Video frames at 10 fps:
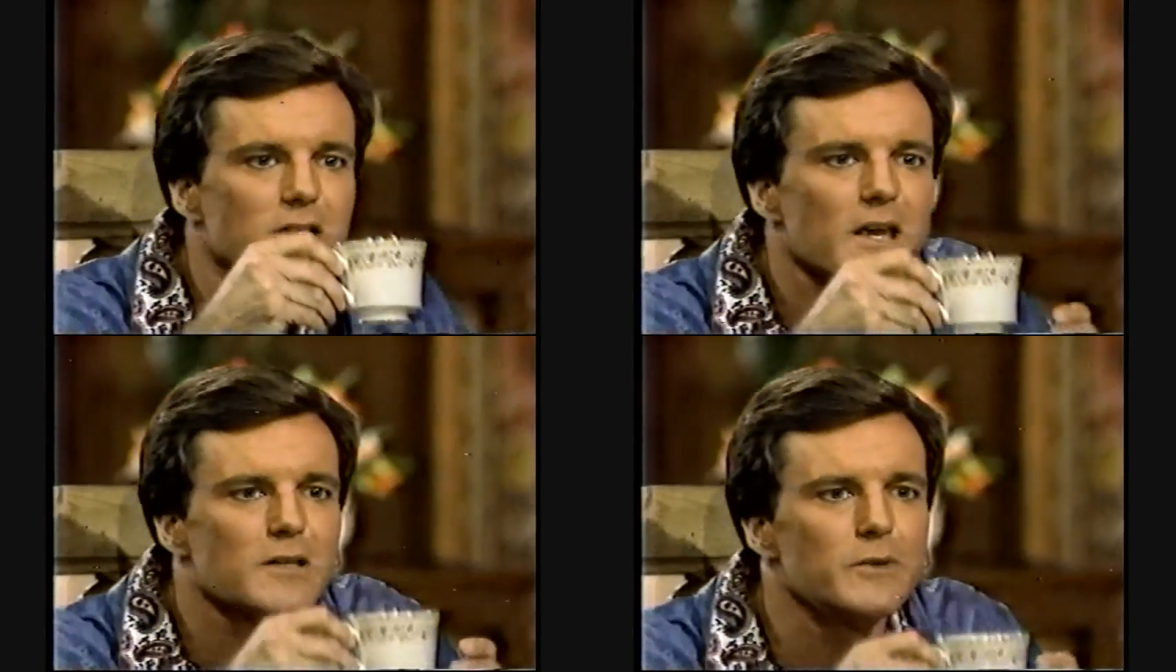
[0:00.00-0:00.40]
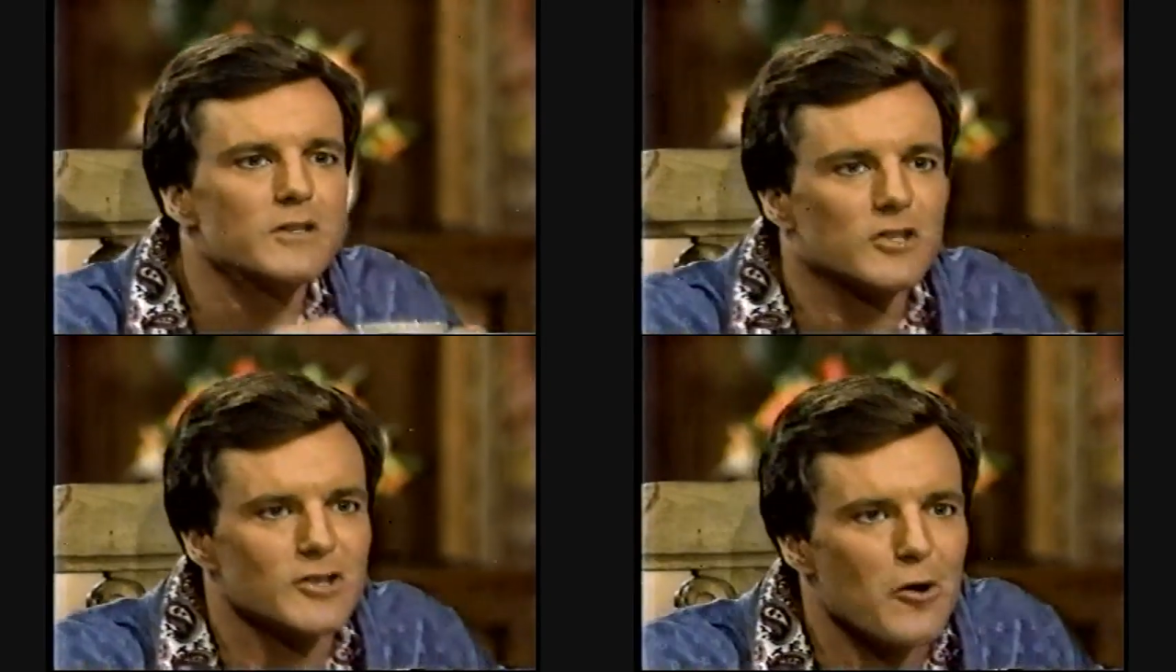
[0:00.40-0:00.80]
Do you mean to
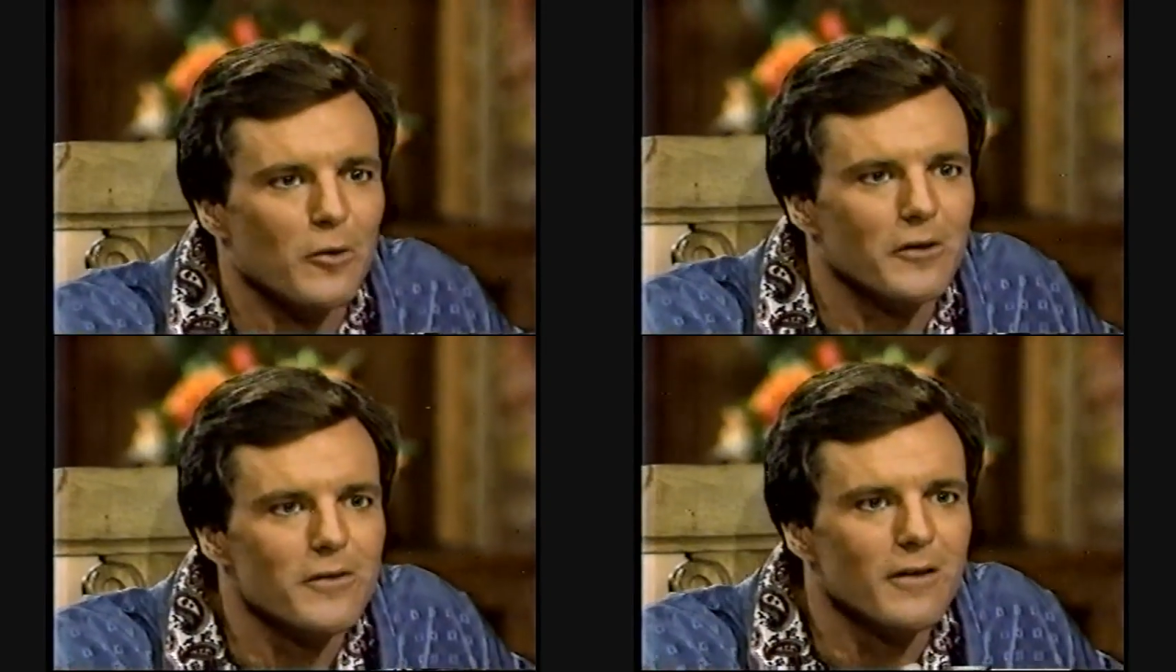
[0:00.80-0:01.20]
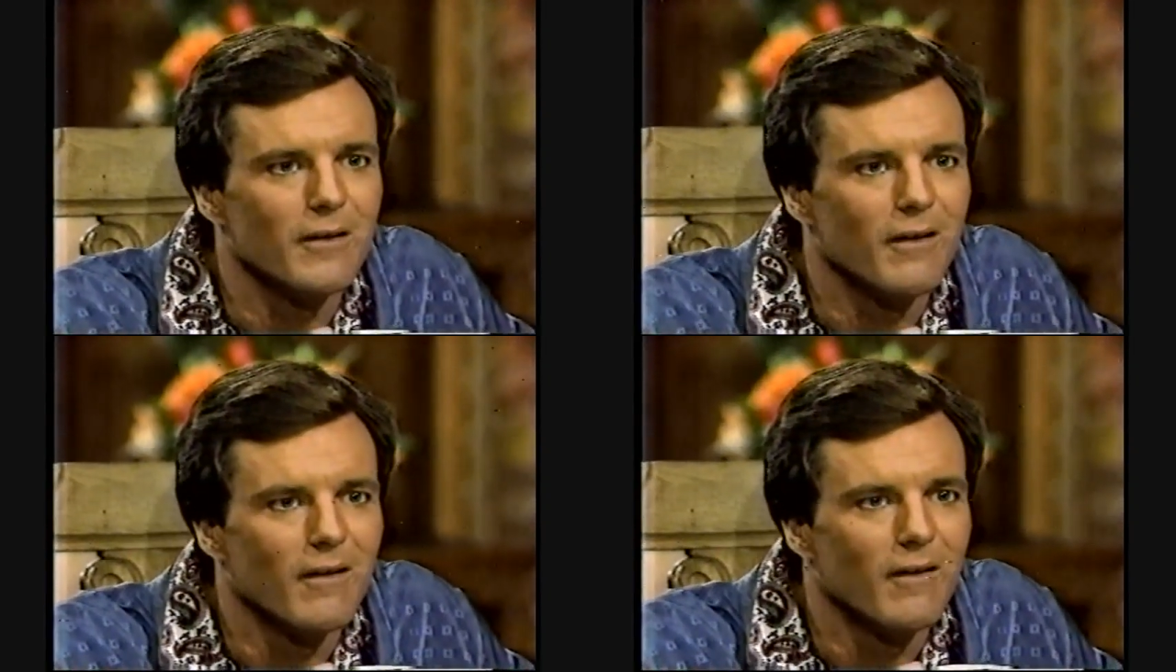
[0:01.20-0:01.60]
say it's been
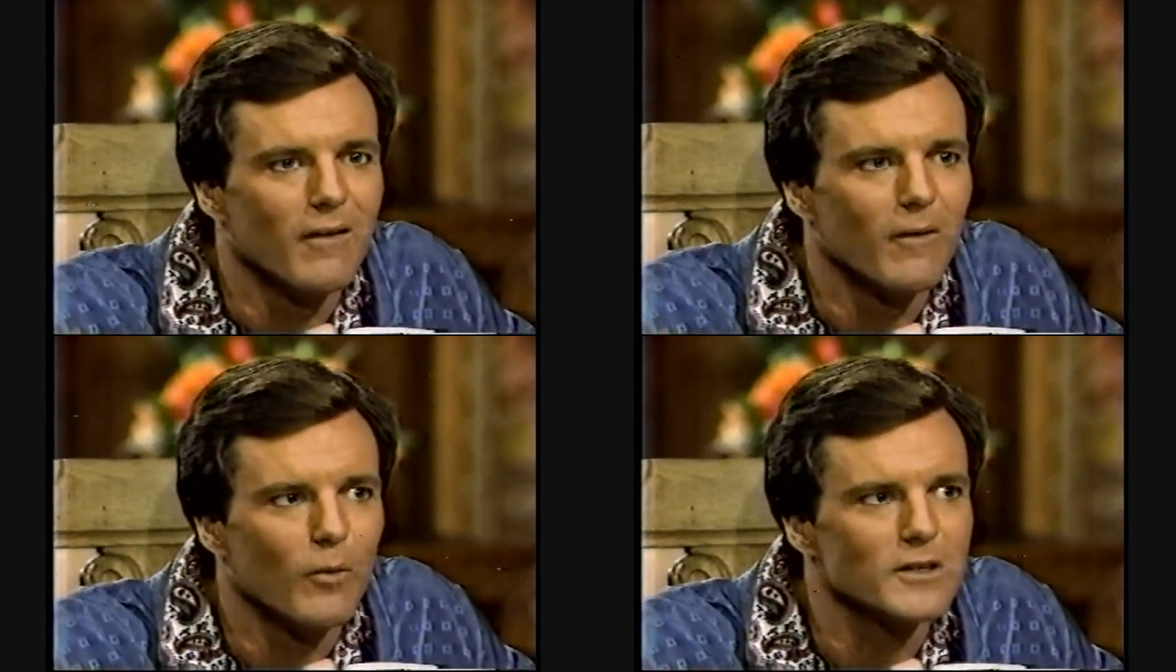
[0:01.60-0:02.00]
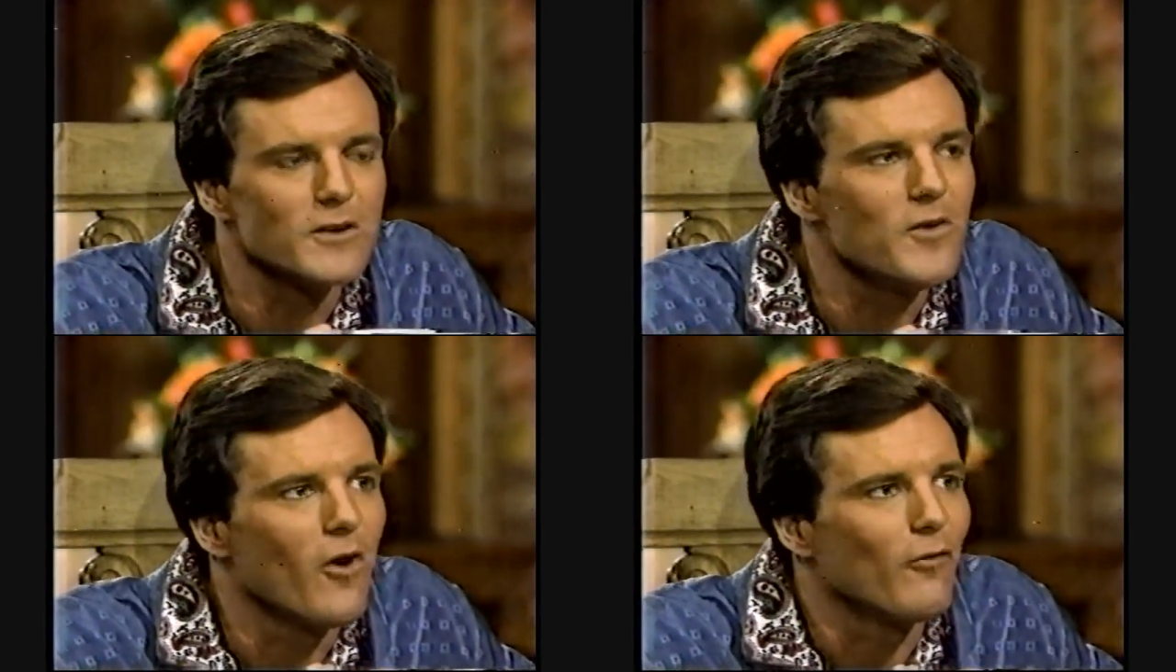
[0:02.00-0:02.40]
stolen?
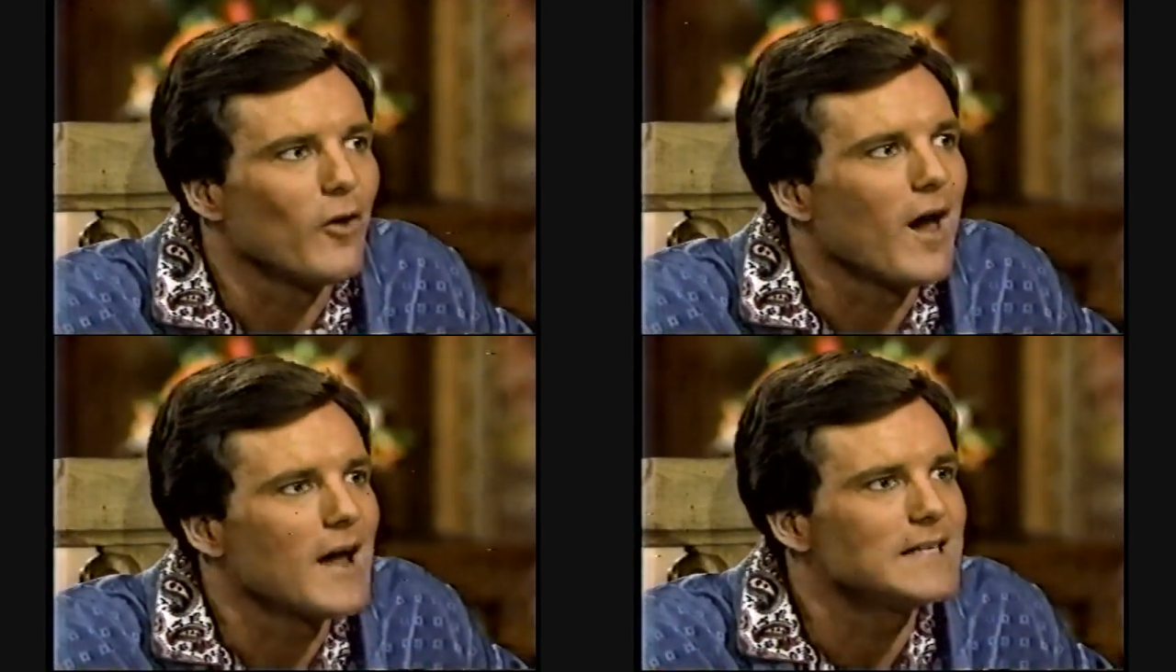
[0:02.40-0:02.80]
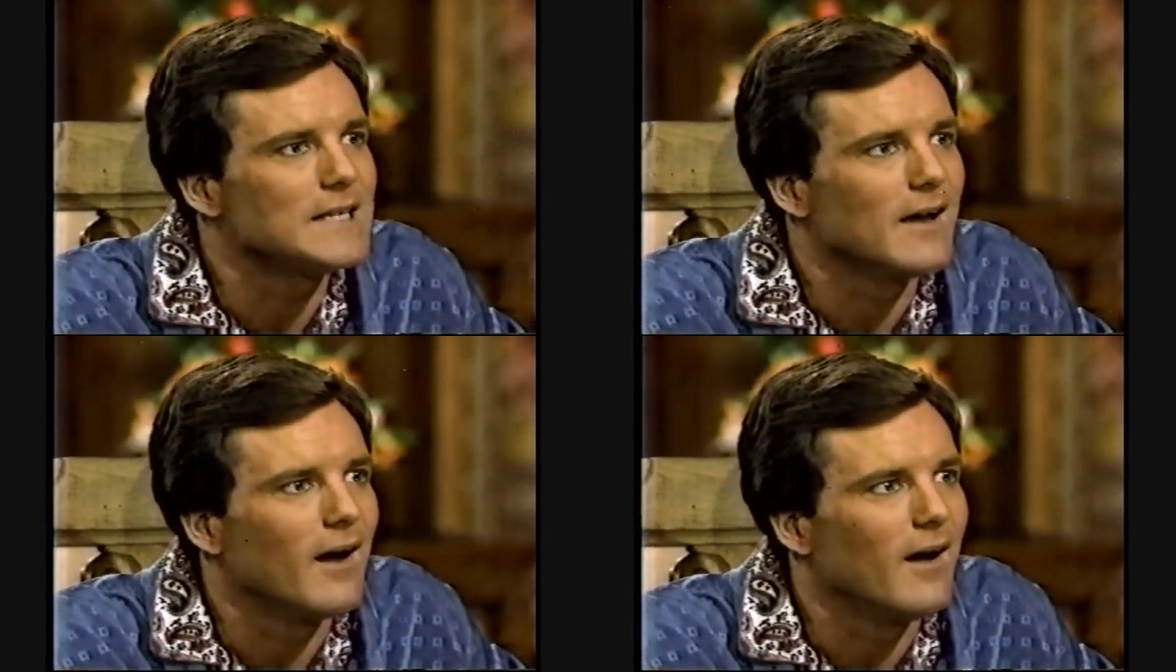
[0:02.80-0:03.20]
What a novel
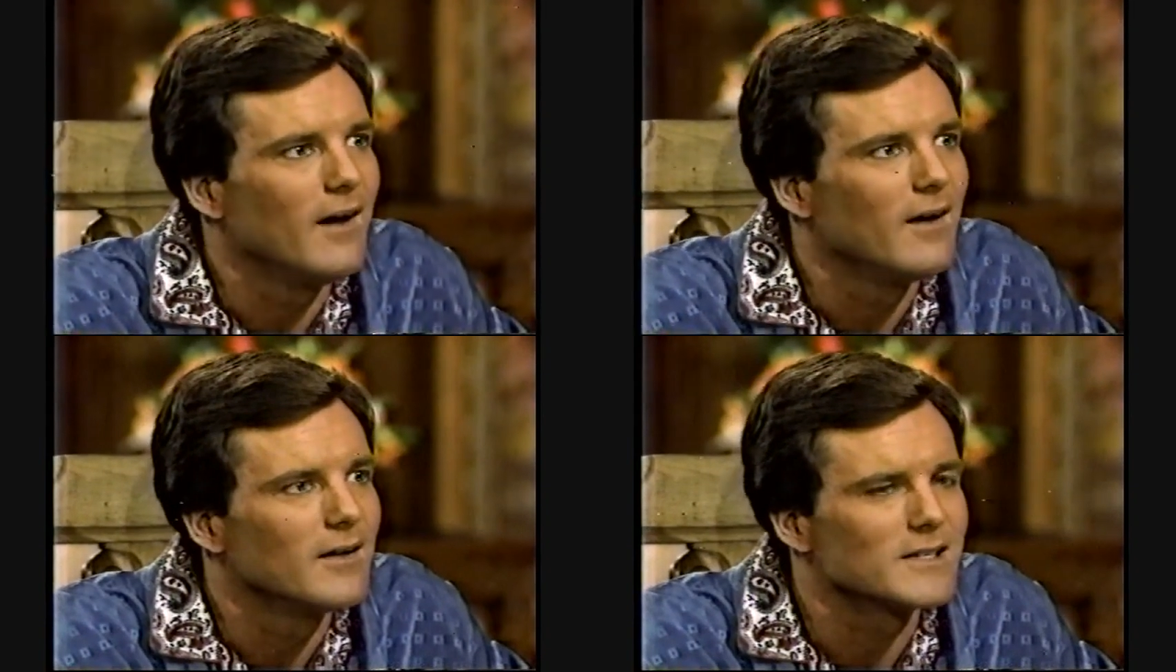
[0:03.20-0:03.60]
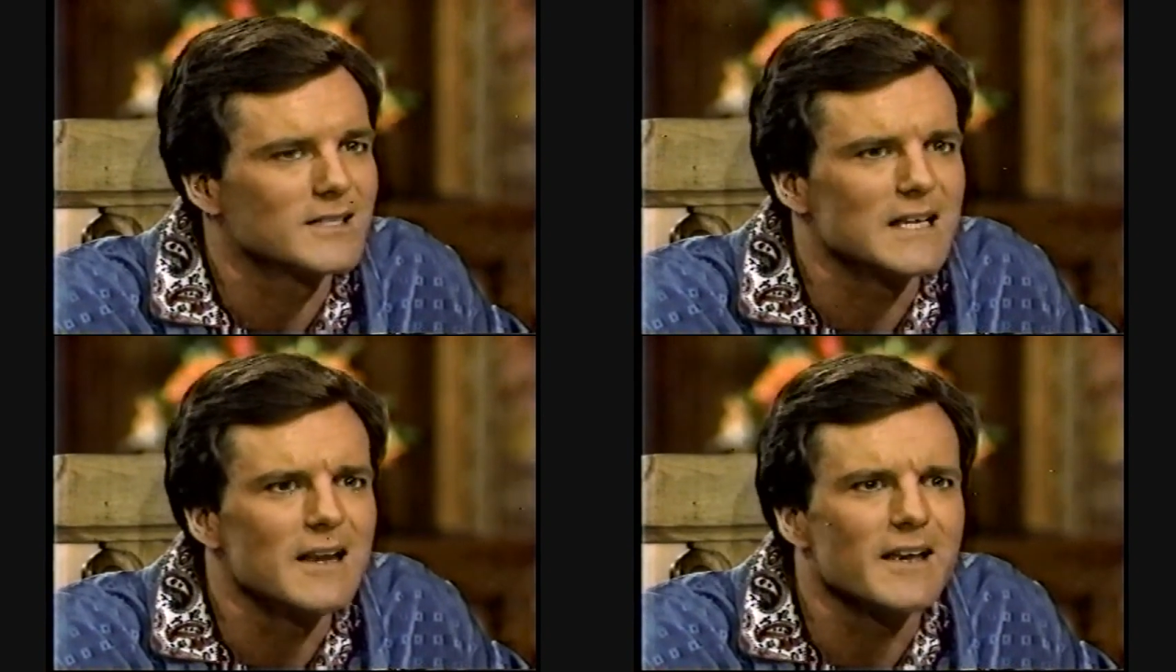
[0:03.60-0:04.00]
idea.
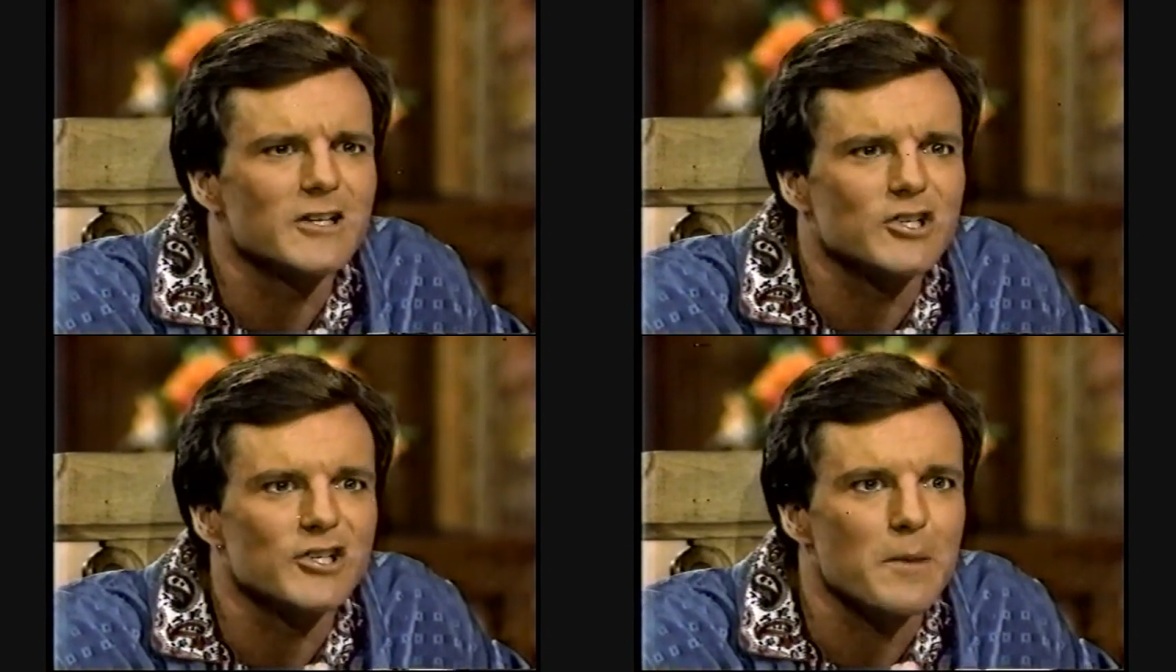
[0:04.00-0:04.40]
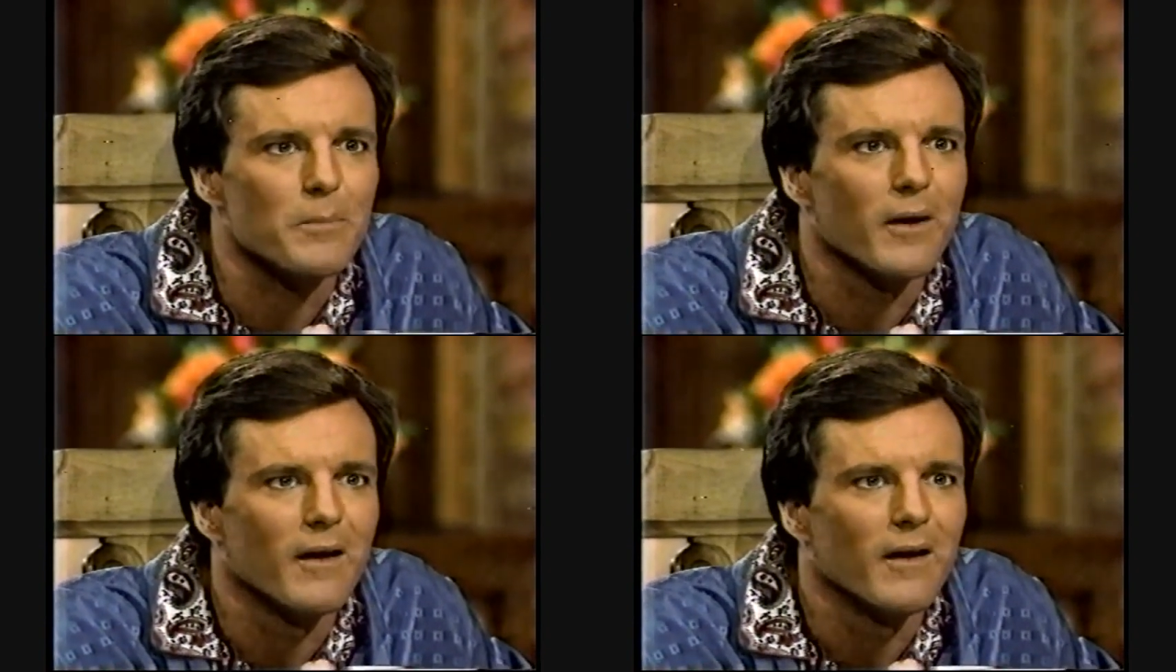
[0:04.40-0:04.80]
Stealing a
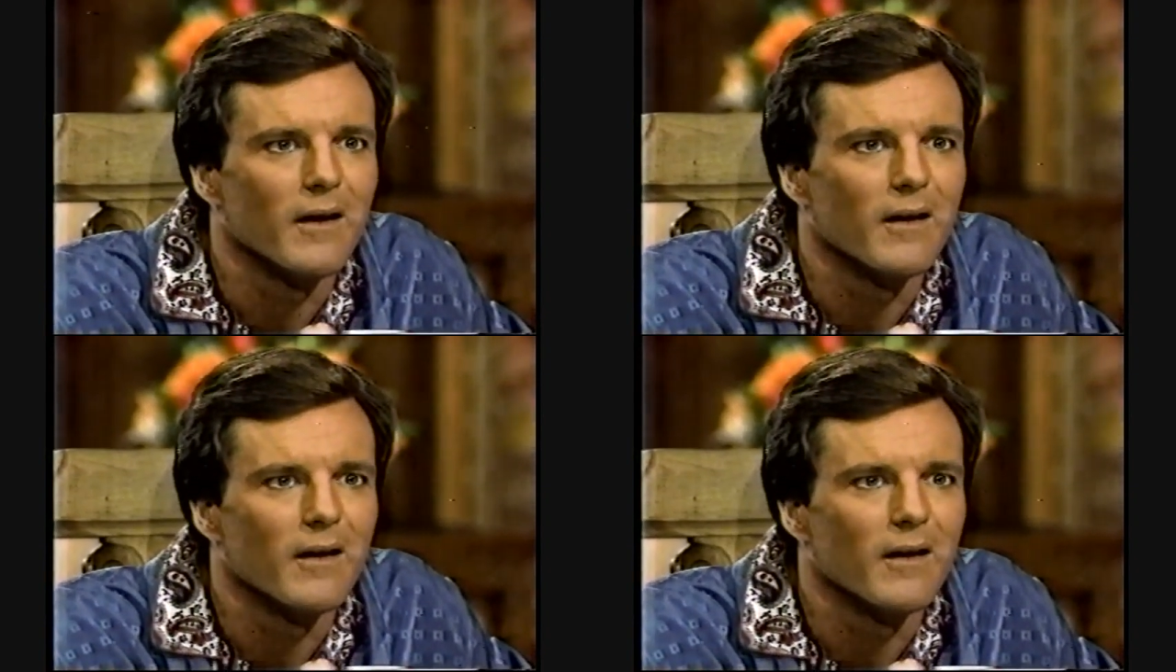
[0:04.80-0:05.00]
ship.